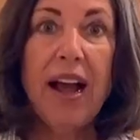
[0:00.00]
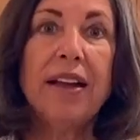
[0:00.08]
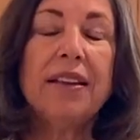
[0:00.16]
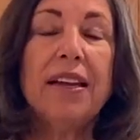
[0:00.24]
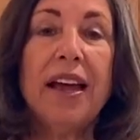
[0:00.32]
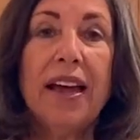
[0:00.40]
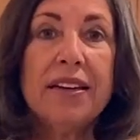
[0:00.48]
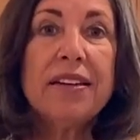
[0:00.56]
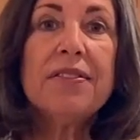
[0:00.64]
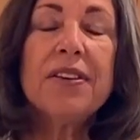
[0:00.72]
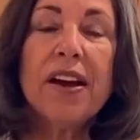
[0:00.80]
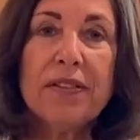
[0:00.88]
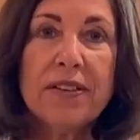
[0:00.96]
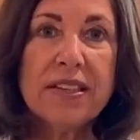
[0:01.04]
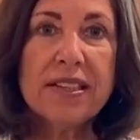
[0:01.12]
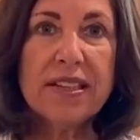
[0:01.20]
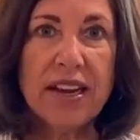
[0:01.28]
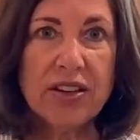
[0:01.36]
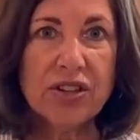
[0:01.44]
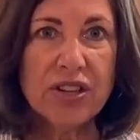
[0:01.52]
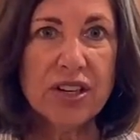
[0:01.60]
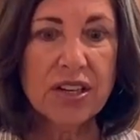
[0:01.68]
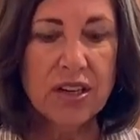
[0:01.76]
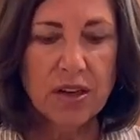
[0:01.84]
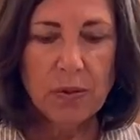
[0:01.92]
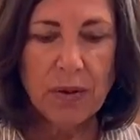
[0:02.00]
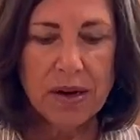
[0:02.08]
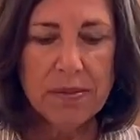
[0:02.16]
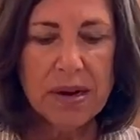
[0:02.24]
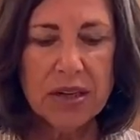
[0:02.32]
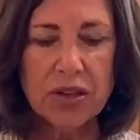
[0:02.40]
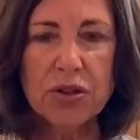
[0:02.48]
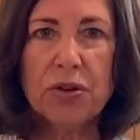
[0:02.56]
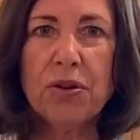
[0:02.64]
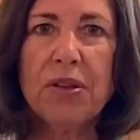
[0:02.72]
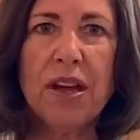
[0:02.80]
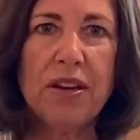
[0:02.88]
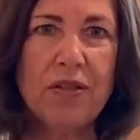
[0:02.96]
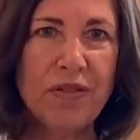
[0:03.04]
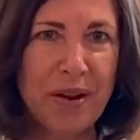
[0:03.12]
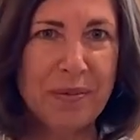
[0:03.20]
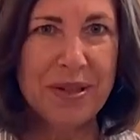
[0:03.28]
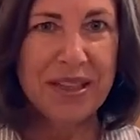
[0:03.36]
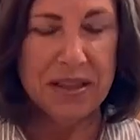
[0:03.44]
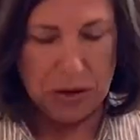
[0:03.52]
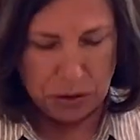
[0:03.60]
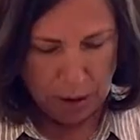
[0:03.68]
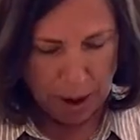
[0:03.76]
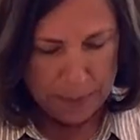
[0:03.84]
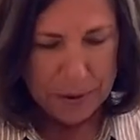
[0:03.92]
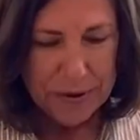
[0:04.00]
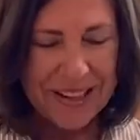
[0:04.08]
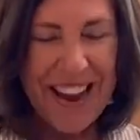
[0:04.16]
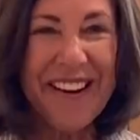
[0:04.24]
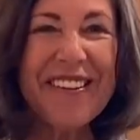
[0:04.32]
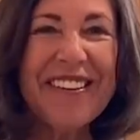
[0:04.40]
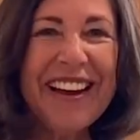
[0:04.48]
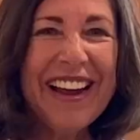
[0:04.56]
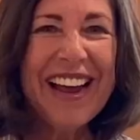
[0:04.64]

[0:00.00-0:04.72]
At the end of every session, you want to make sure that you've emptied the droppers out